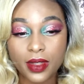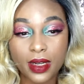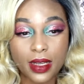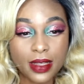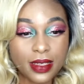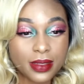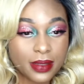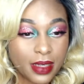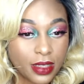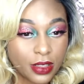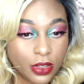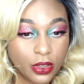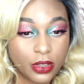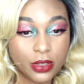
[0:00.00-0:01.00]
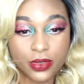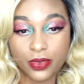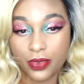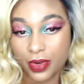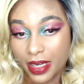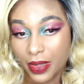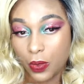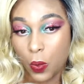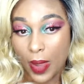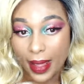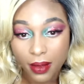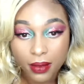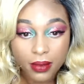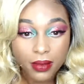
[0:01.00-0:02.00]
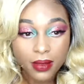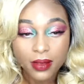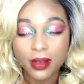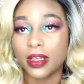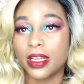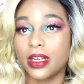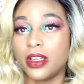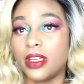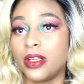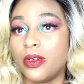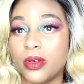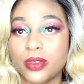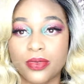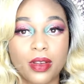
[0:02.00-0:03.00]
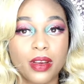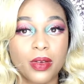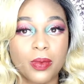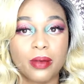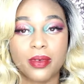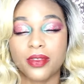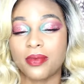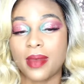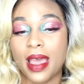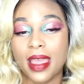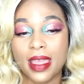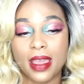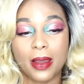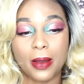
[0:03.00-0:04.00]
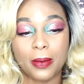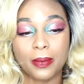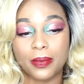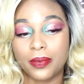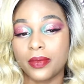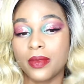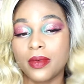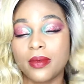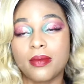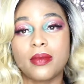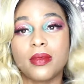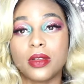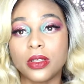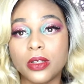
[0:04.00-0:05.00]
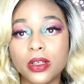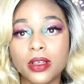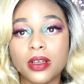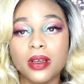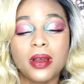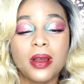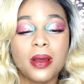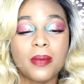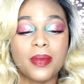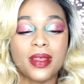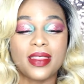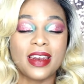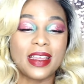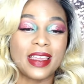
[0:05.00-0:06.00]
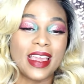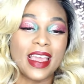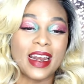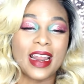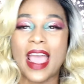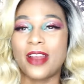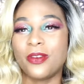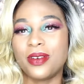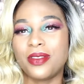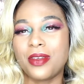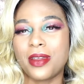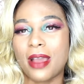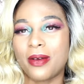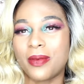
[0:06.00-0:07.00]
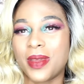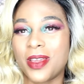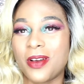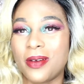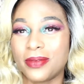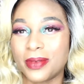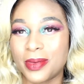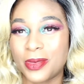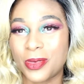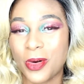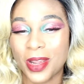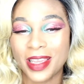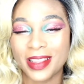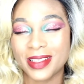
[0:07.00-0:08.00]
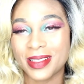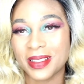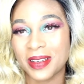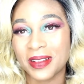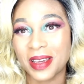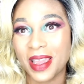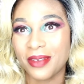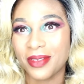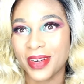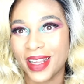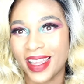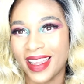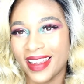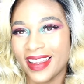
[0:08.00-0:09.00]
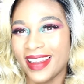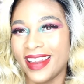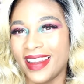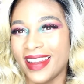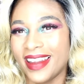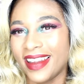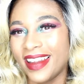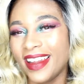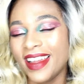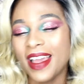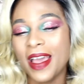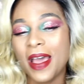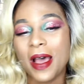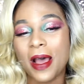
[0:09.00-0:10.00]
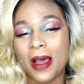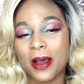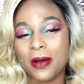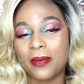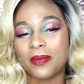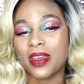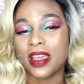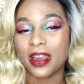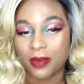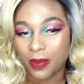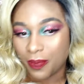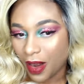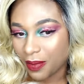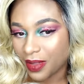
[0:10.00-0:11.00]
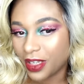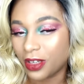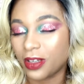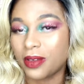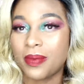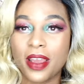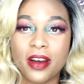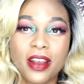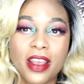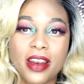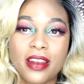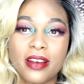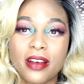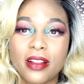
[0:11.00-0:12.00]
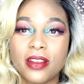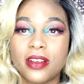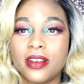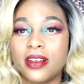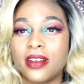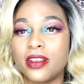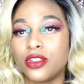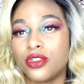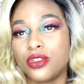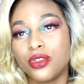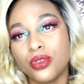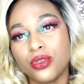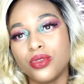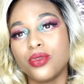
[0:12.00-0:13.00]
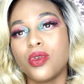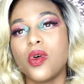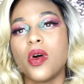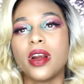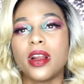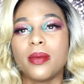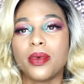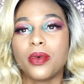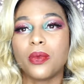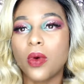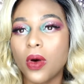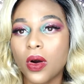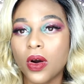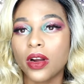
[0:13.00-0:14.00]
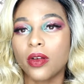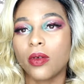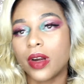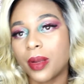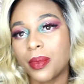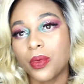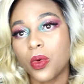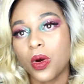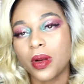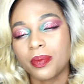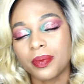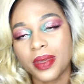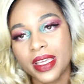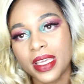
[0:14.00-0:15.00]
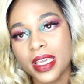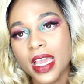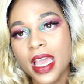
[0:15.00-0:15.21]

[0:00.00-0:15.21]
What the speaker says: This color looks really well. It goes very well with my look, but then again, I don't think I would be comfortable rocking this color every day. It would probably look better in the color 2 or number 1 or number 1B,